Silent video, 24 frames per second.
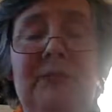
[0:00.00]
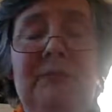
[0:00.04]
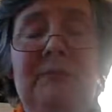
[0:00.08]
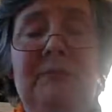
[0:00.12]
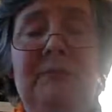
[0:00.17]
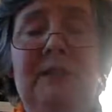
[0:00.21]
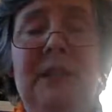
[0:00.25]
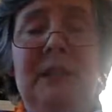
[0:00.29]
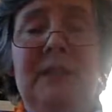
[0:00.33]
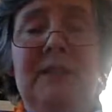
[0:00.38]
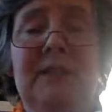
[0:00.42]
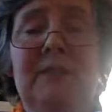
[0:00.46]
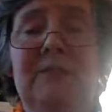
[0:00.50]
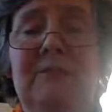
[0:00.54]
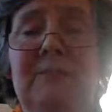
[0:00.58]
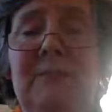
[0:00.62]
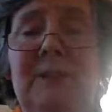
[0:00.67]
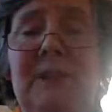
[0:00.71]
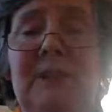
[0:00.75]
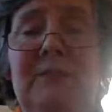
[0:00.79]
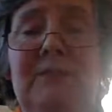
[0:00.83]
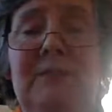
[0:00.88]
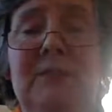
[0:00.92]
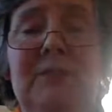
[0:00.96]
creative
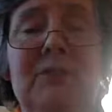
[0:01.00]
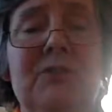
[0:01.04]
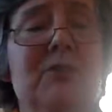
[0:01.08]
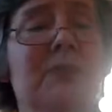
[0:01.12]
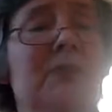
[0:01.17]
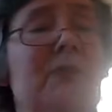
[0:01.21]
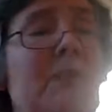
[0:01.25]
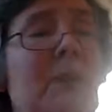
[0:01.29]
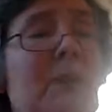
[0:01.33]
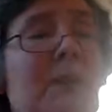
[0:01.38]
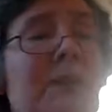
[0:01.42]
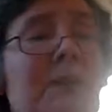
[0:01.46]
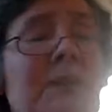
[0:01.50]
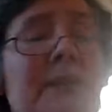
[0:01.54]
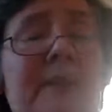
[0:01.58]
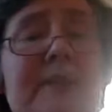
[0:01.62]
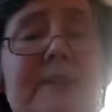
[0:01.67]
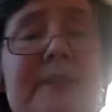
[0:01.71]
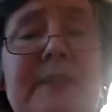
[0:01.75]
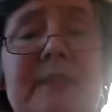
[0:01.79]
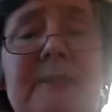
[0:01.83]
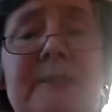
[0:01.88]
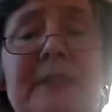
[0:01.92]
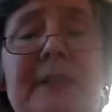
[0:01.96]
beavers, you might think
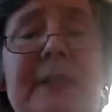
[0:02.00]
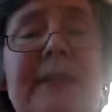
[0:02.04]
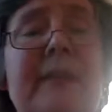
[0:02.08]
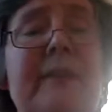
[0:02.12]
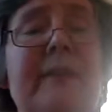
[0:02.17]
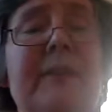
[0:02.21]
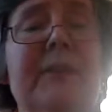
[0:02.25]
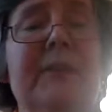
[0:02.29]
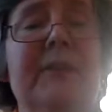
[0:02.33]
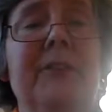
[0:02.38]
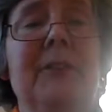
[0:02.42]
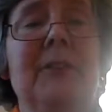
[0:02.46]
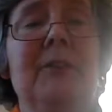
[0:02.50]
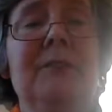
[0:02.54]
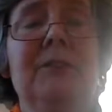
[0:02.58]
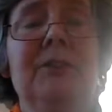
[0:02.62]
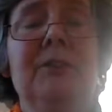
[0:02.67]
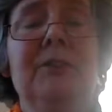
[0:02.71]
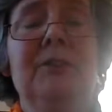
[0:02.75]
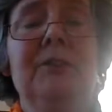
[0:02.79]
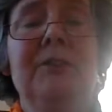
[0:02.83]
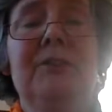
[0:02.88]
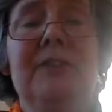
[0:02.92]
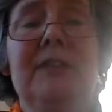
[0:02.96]
of something else. So if
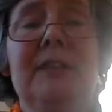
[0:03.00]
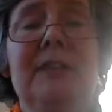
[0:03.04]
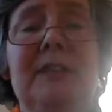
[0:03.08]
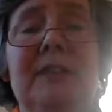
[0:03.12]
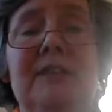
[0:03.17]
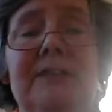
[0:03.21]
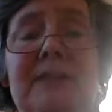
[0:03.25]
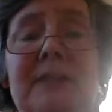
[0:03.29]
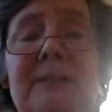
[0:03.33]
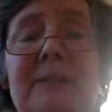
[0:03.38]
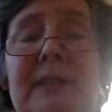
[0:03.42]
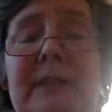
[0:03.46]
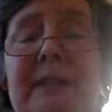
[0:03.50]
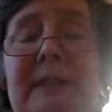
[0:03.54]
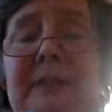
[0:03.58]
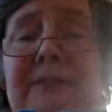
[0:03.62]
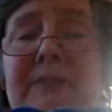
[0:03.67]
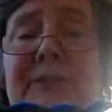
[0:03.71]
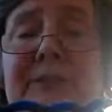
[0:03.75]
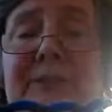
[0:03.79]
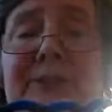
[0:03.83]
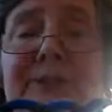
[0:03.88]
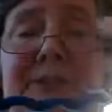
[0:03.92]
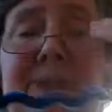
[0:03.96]
you can think of something
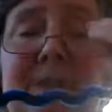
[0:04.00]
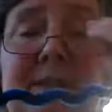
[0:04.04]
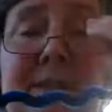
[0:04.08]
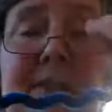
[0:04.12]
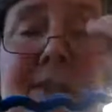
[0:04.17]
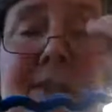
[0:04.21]
else,